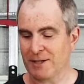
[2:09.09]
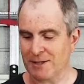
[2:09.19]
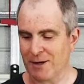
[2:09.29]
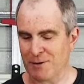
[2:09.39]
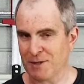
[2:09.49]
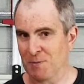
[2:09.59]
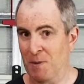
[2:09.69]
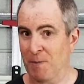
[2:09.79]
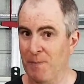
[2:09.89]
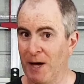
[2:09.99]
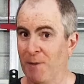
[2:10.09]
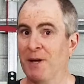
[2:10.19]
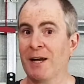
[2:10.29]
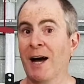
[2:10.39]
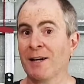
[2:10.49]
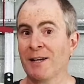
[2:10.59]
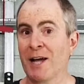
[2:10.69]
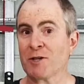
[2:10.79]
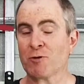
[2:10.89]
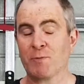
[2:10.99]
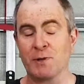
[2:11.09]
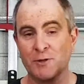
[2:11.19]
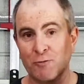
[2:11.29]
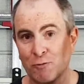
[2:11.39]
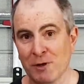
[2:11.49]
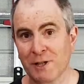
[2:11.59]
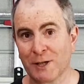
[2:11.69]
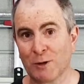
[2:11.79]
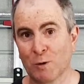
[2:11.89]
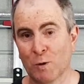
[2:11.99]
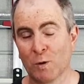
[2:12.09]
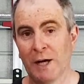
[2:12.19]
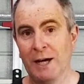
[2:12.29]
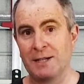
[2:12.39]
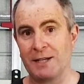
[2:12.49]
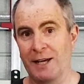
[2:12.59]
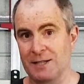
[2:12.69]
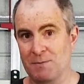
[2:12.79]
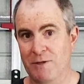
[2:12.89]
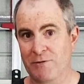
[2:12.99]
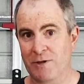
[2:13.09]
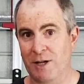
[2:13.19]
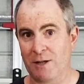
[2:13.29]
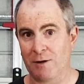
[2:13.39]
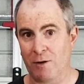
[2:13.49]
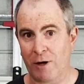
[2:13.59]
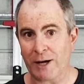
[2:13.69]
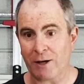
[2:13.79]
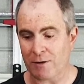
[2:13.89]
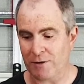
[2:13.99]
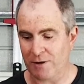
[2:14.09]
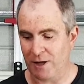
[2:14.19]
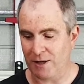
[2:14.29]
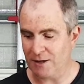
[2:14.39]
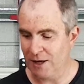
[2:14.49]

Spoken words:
It's going to be a bit unnatural, but it's really cool to get some different colored lighting on things.